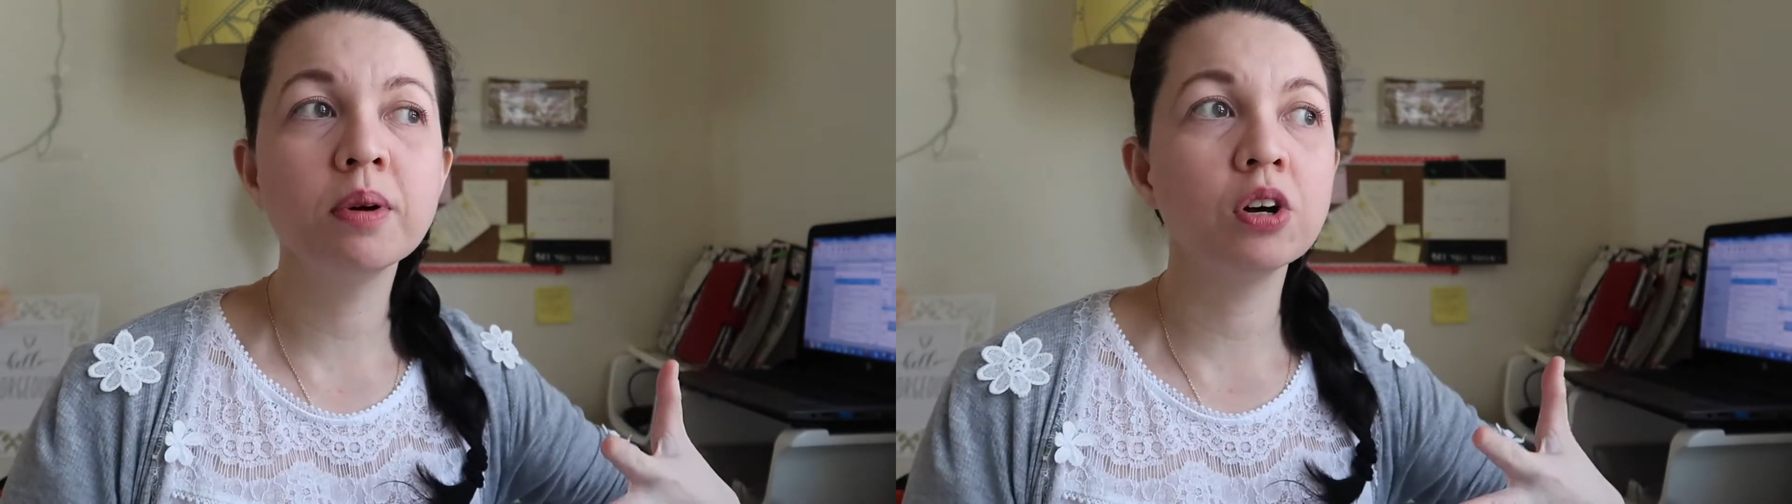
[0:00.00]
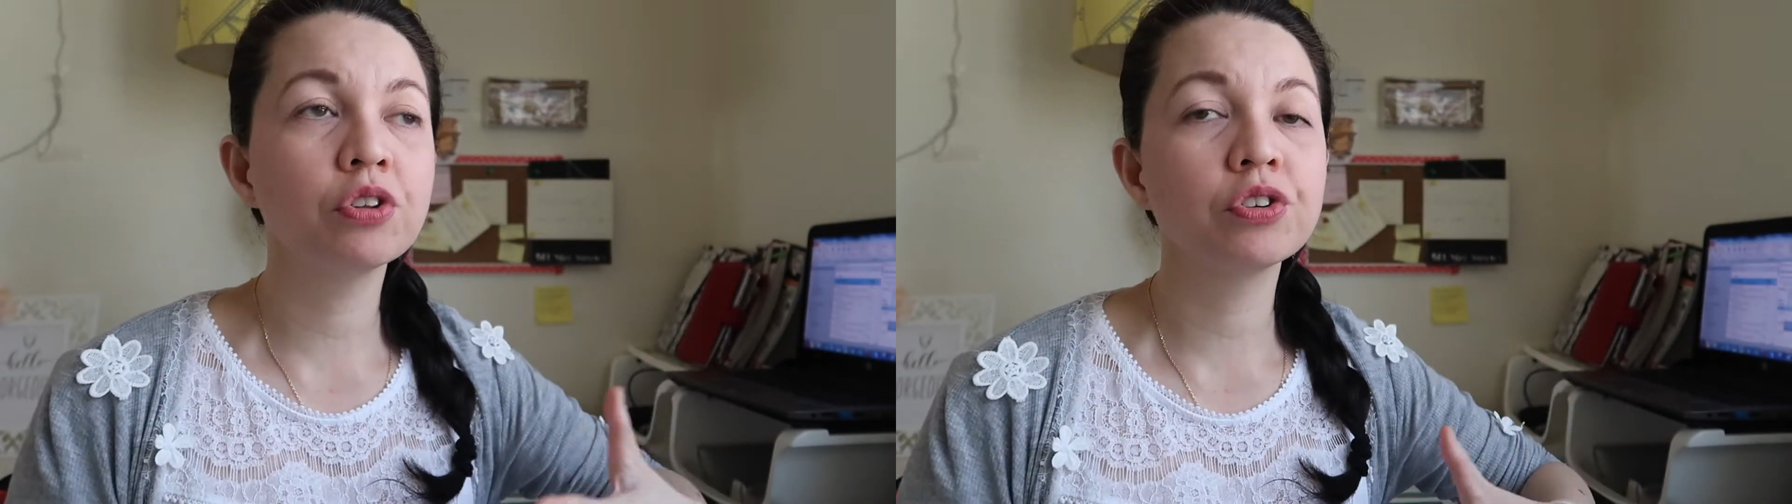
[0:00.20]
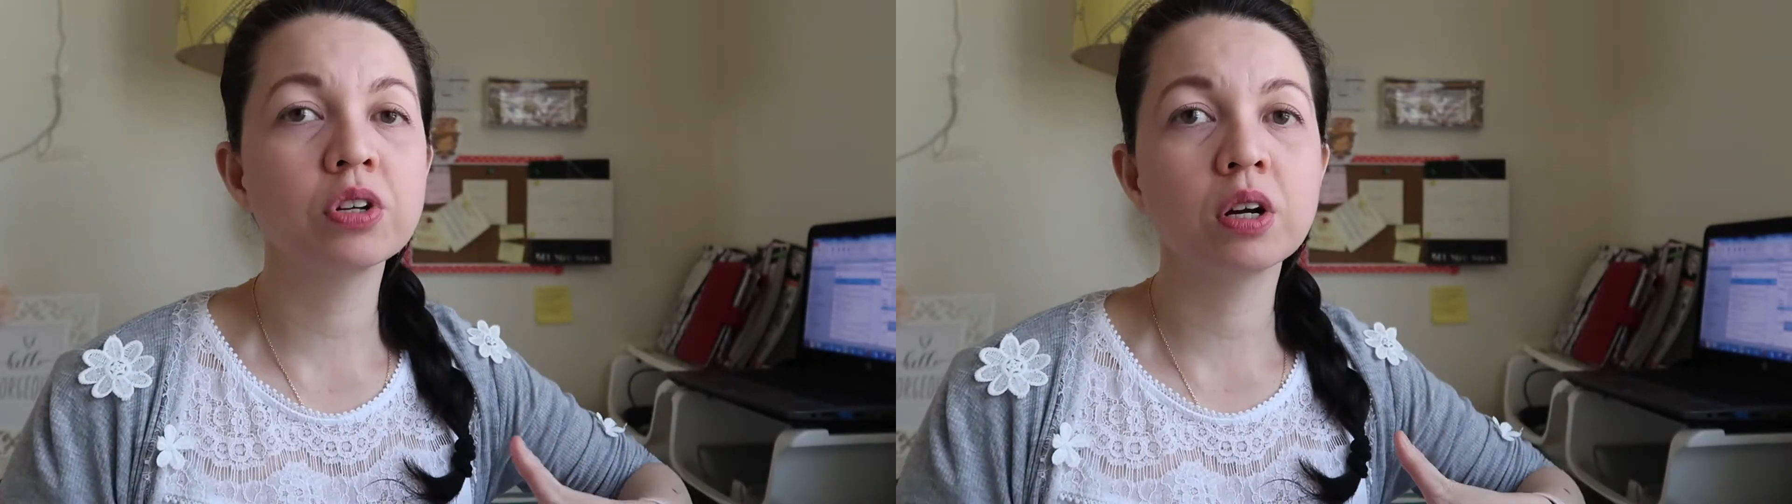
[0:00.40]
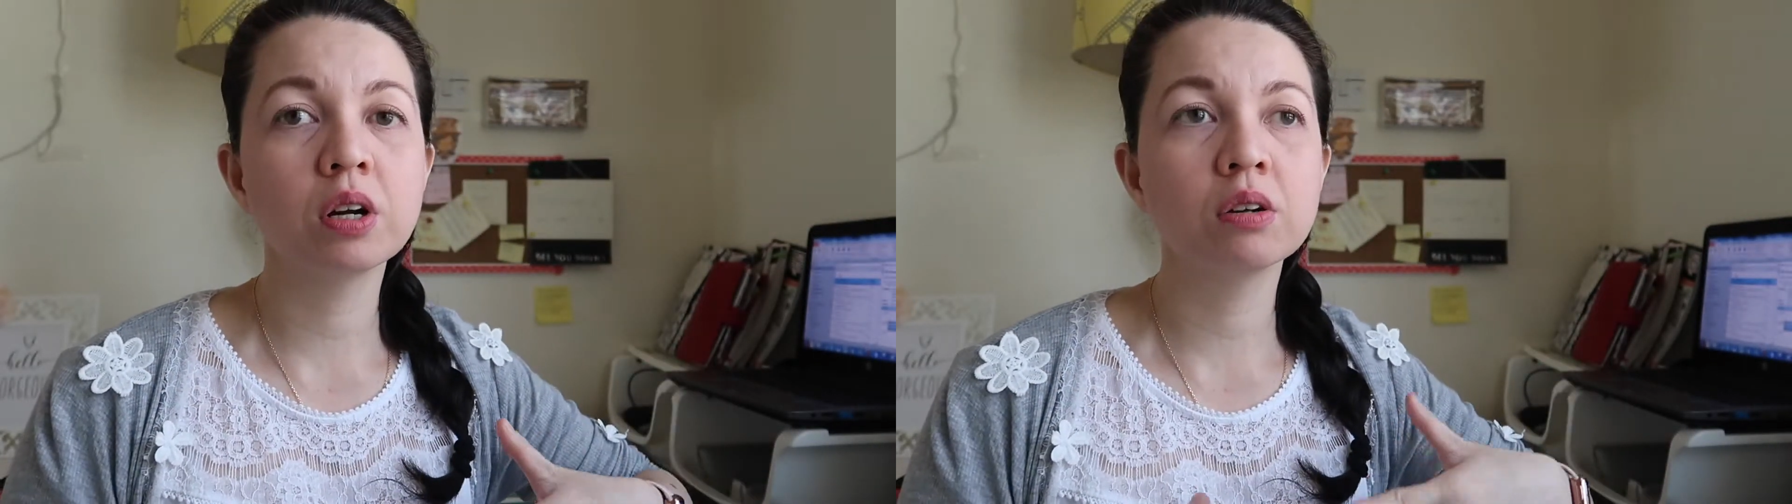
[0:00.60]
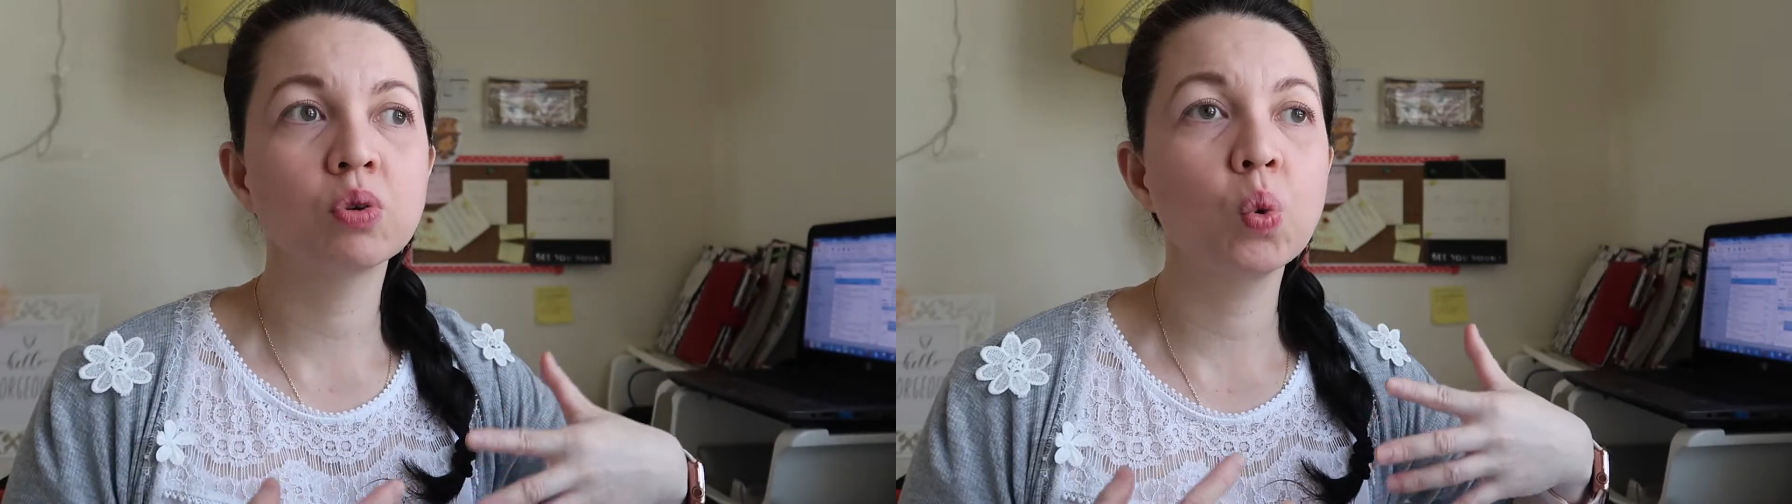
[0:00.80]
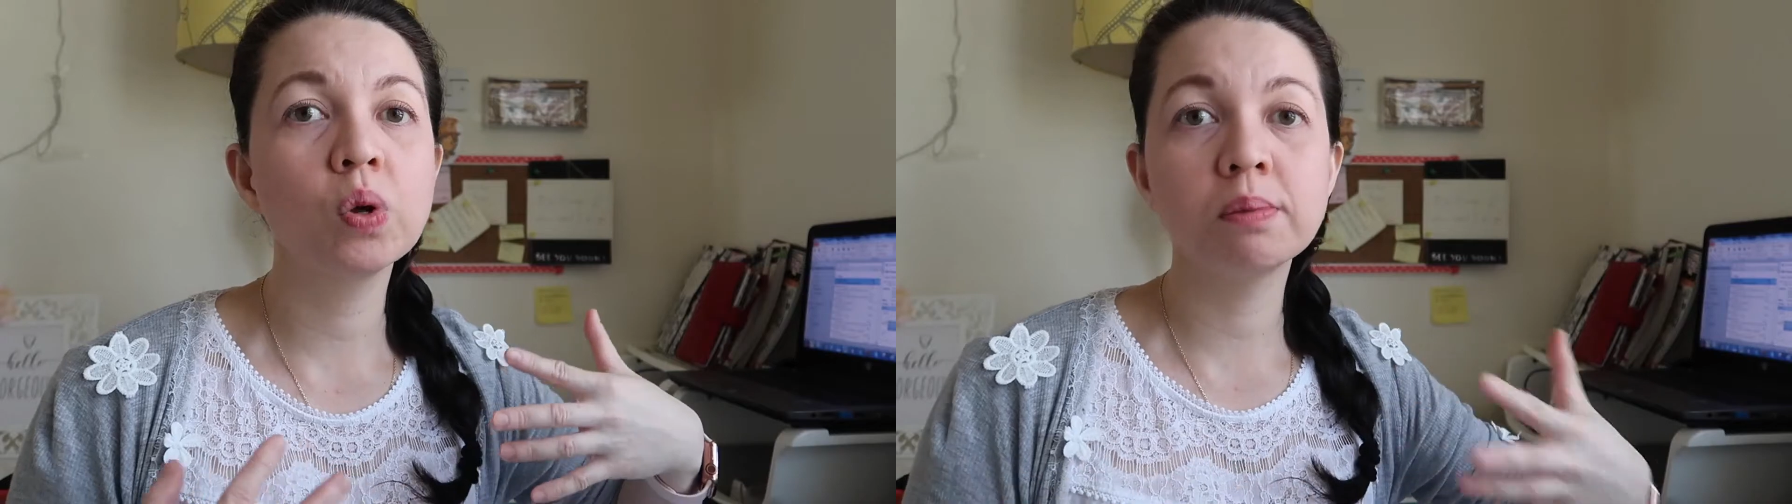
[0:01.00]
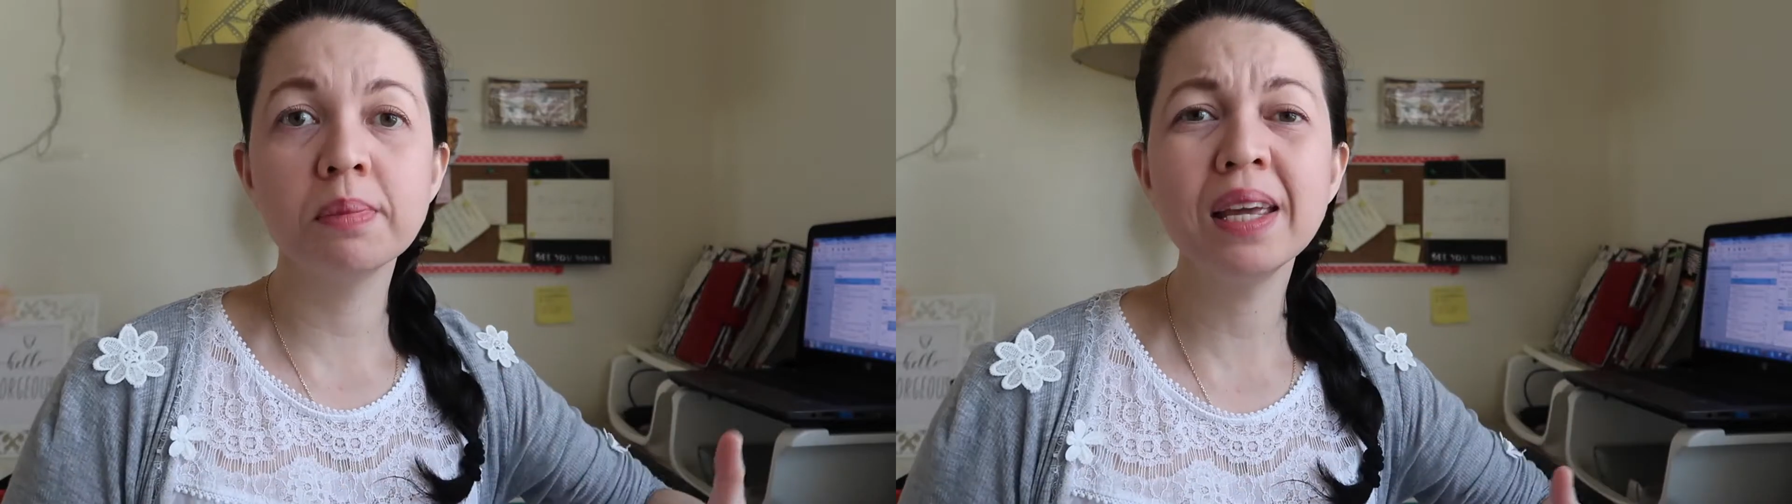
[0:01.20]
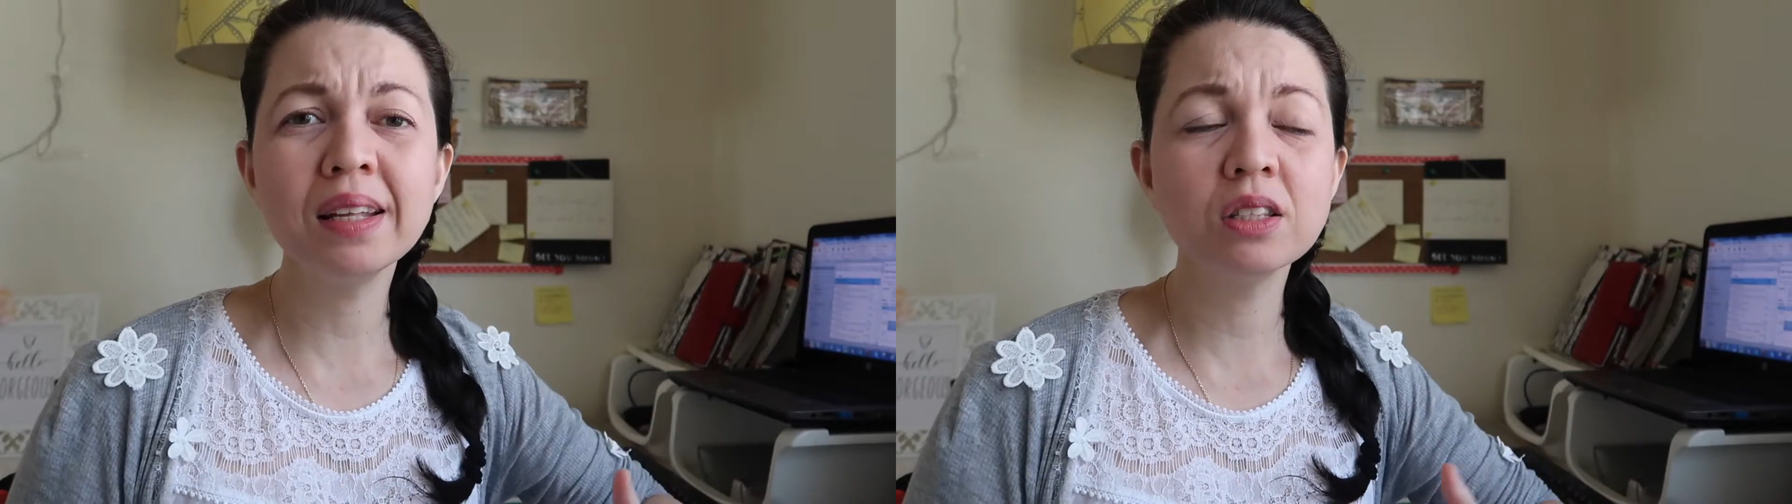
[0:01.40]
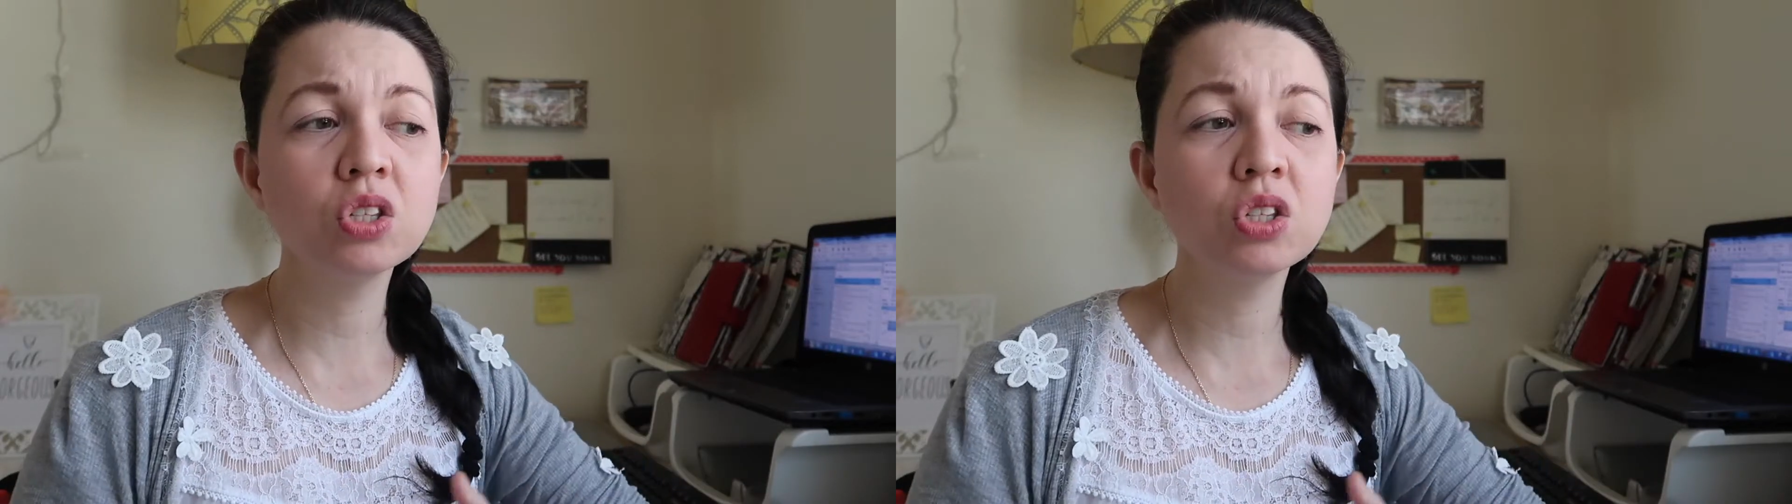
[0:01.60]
others are Google Meet.